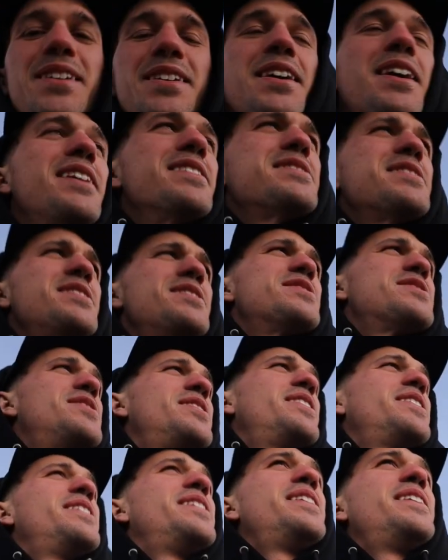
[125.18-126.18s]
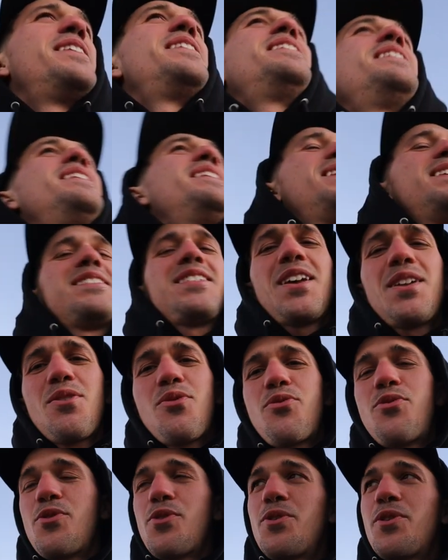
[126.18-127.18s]
Guys, it's like
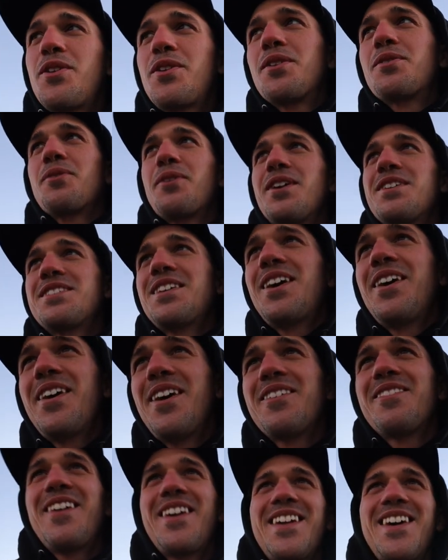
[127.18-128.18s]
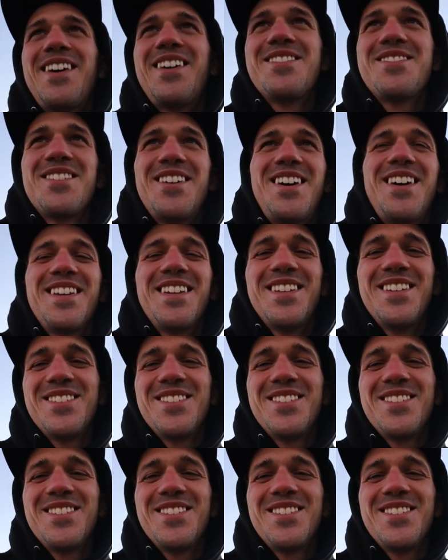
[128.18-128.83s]
30 degrees out here right now, John.